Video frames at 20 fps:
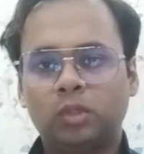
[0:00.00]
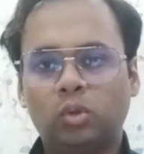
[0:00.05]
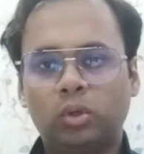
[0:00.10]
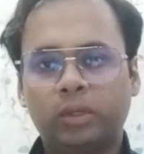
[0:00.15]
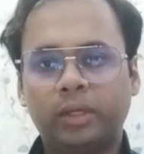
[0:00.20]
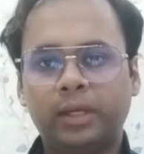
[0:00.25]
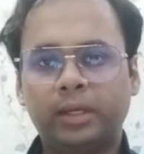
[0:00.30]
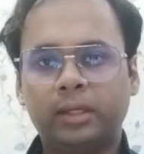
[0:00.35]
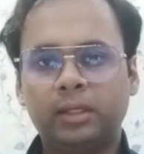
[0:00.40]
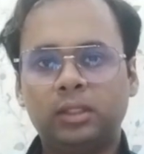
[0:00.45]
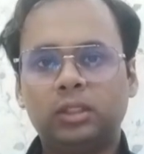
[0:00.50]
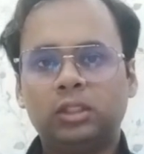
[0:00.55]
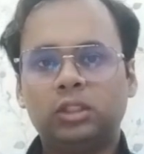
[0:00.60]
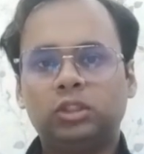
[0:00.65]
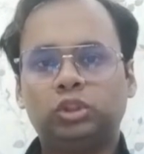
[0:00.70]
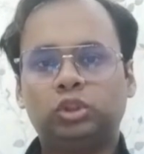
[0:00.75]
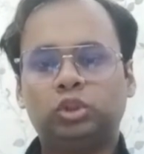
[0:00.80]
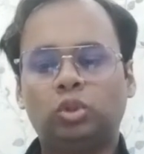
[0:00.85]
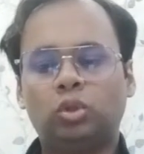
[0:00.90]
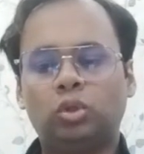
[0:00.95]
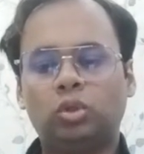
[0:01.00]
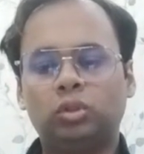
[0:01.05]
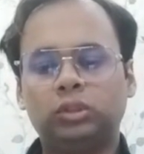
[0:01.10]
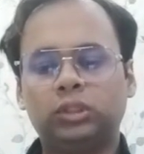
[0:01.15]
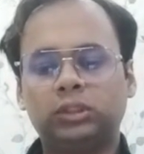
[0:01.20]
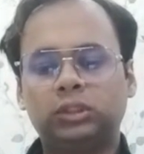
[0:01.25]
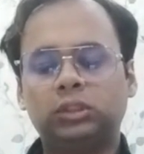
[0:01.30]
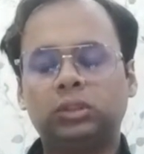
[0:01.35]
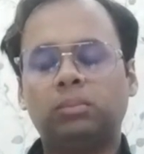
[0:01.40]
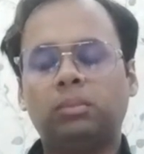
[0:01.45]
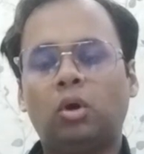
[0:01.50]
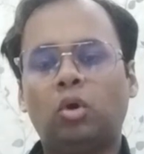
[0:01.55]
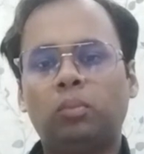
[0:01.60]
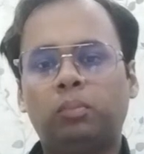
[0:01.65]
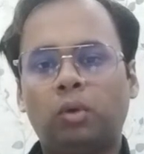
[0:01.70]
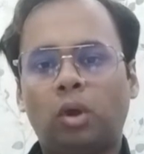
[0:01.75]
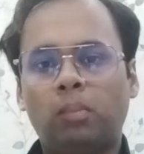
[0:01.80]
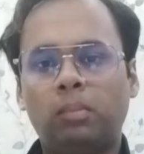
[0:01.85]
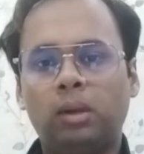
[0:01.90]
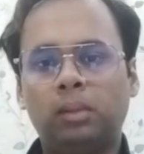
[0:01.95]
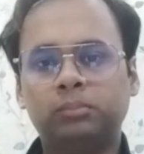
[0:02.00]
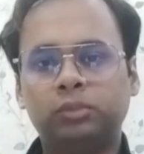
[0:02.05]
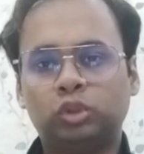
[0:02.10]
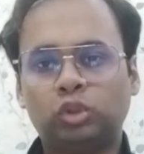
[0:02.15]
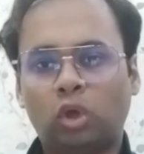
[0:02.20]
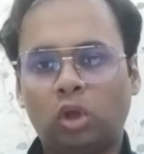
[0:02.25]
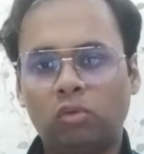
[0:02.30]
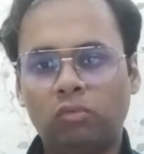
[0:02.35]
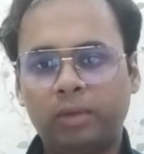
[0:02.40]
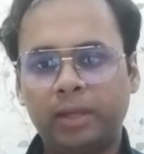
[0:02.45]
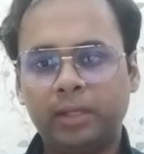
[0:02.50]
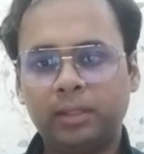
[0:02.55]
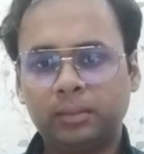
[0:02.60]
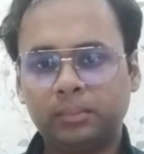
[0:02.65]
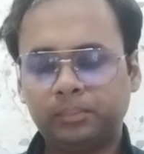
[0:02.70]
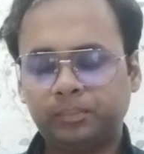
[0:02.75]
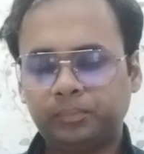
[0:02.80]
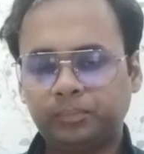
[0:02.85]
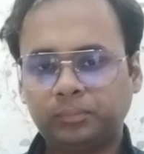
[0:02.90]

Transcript: Okay, so this is about problem solving,